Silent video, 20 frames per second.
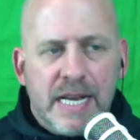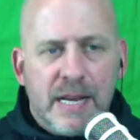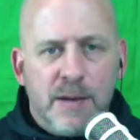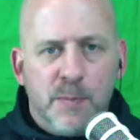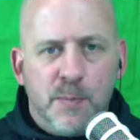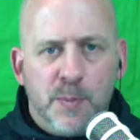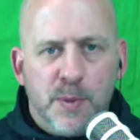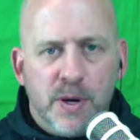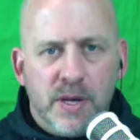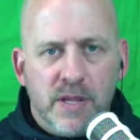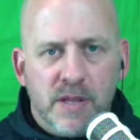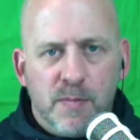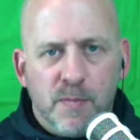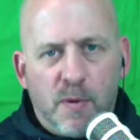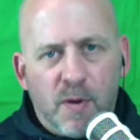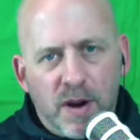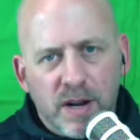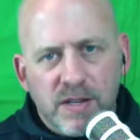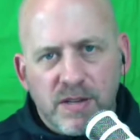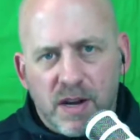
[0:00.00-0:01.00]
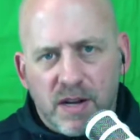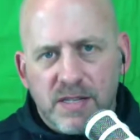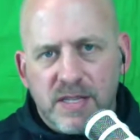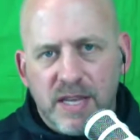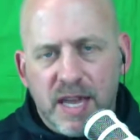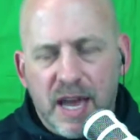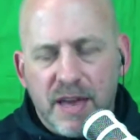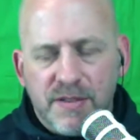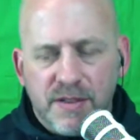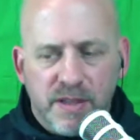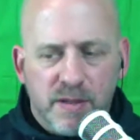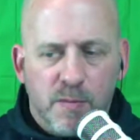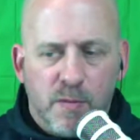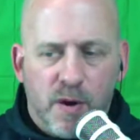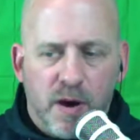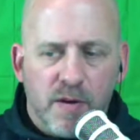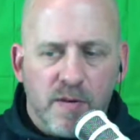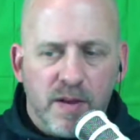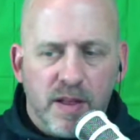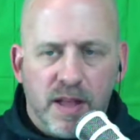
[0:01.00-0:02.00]
But the more I talked to the athlete, the
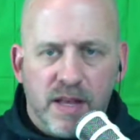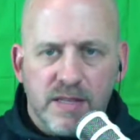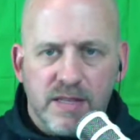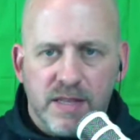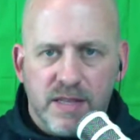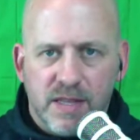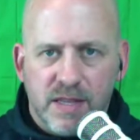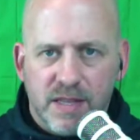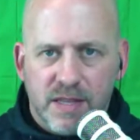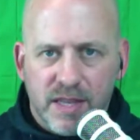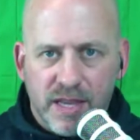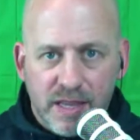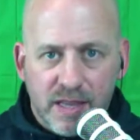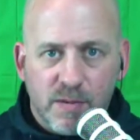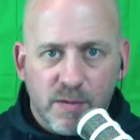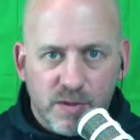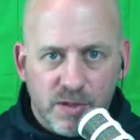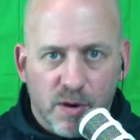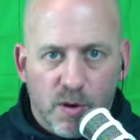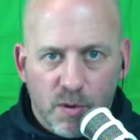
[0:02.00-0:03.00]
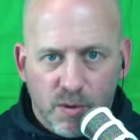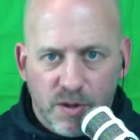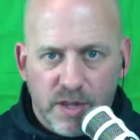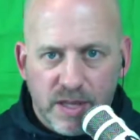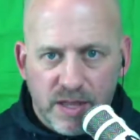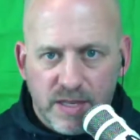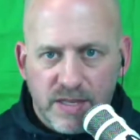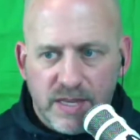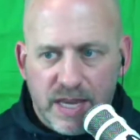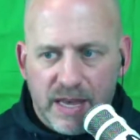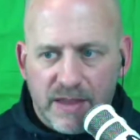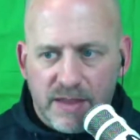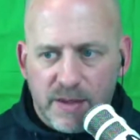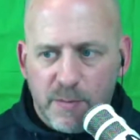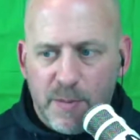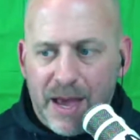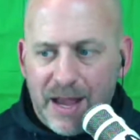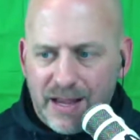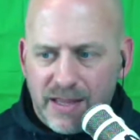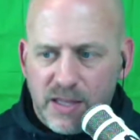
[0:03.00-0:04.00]
more I realized that the thing that was holding this athlete
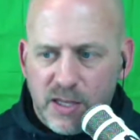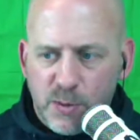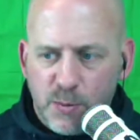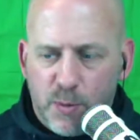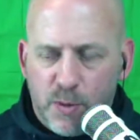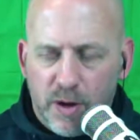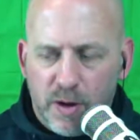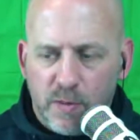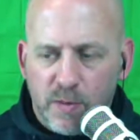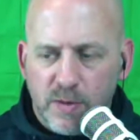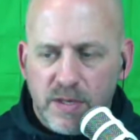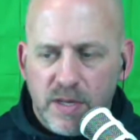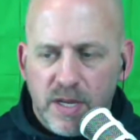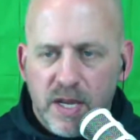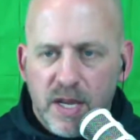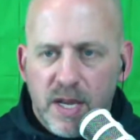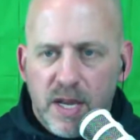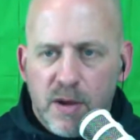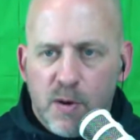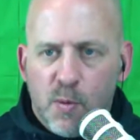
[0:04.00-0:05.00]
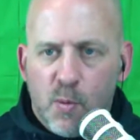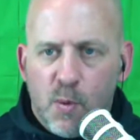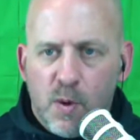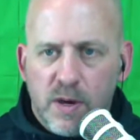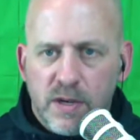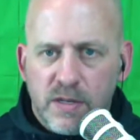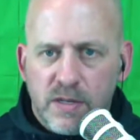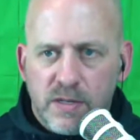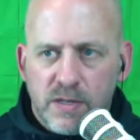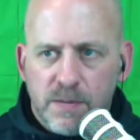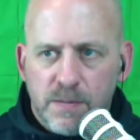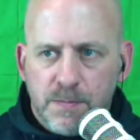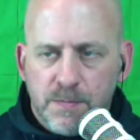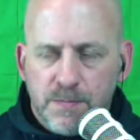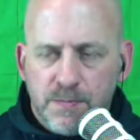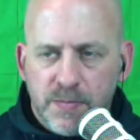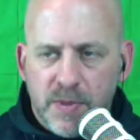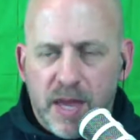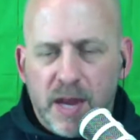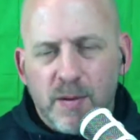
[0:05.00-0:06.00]
back at this point was
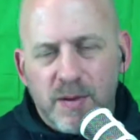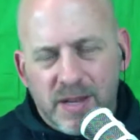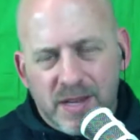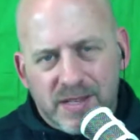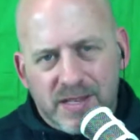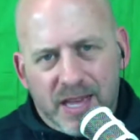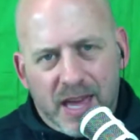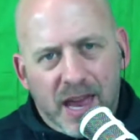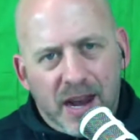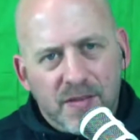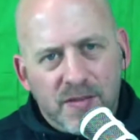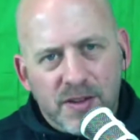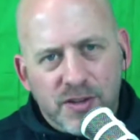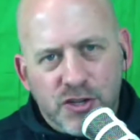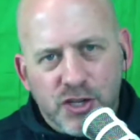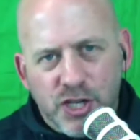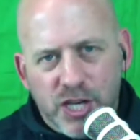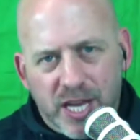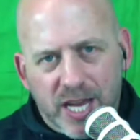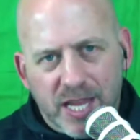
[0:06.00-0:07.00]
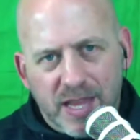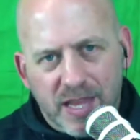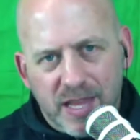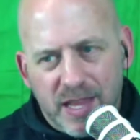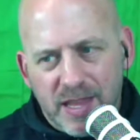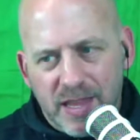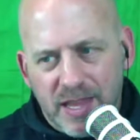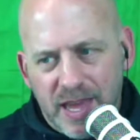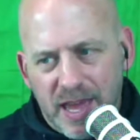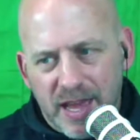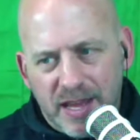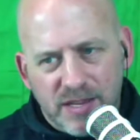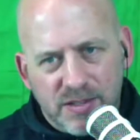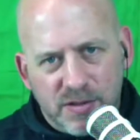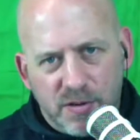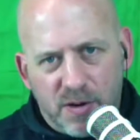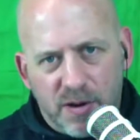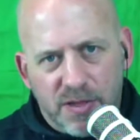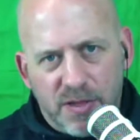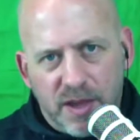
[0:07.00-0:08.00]
and it's kind of a chicken and the egg
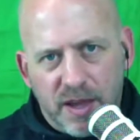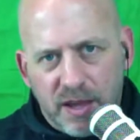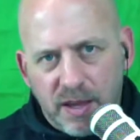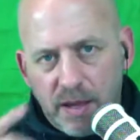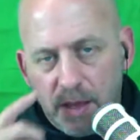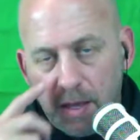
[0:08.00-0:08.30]
sort of thing.